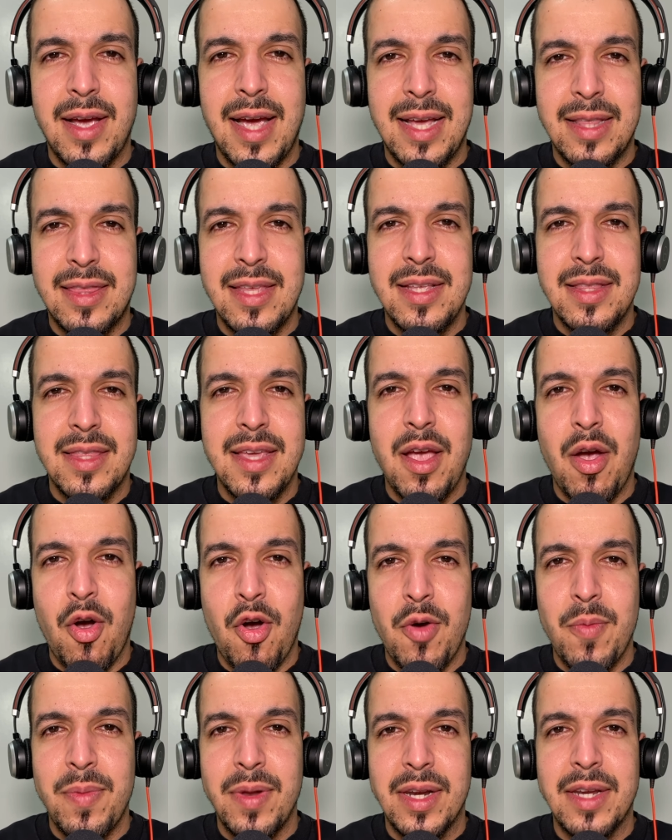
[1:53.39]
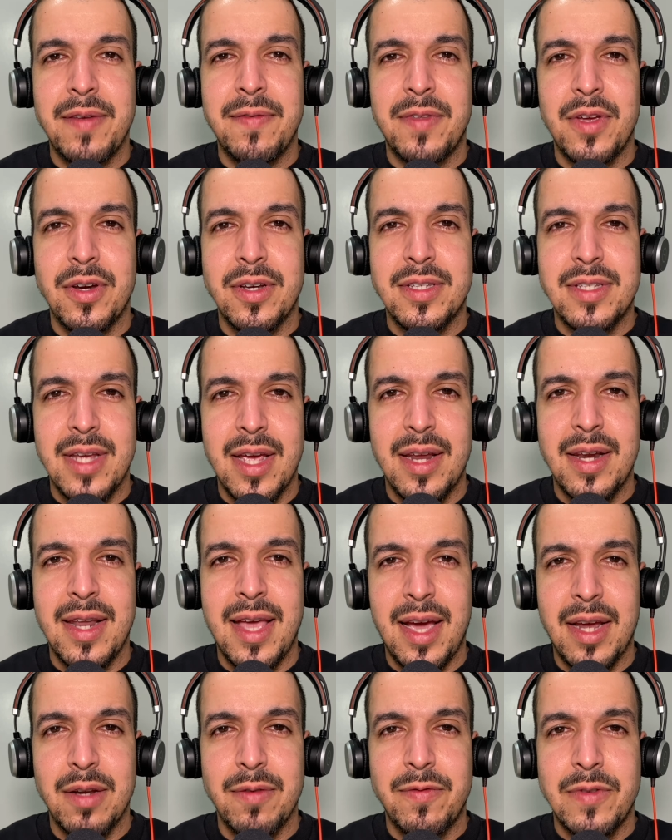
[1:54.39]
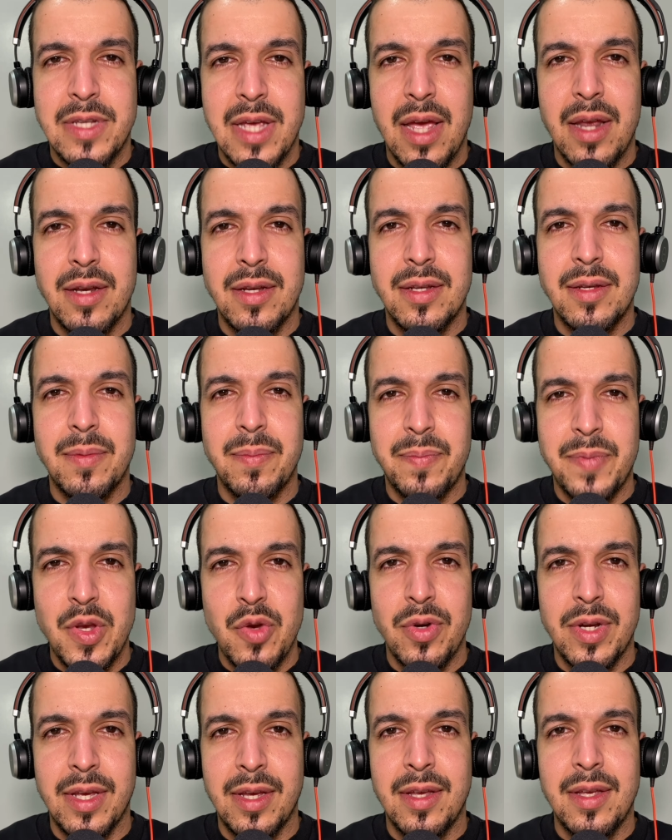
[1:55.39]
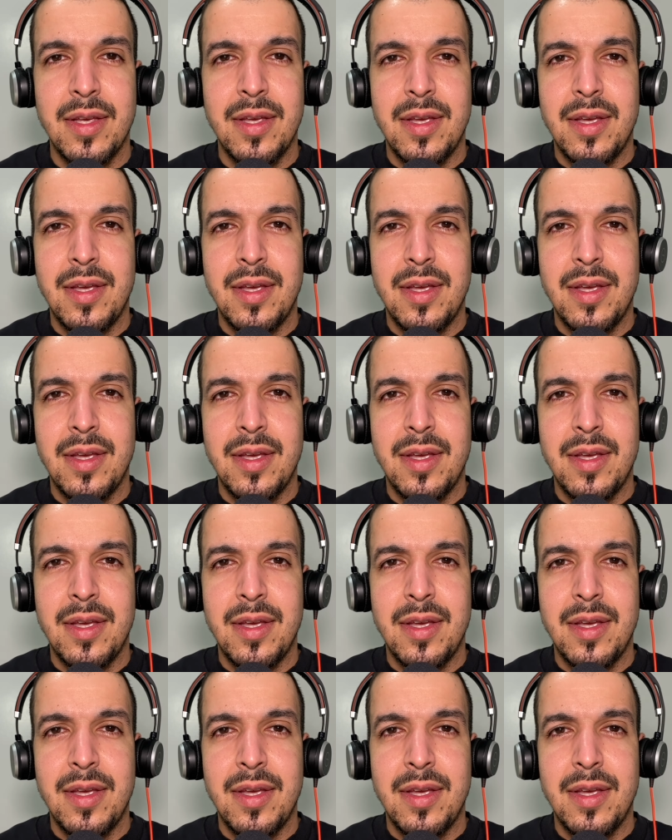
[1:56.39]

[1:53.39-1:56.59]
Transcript: I think they all believe they're 10 out of 10. Beauty.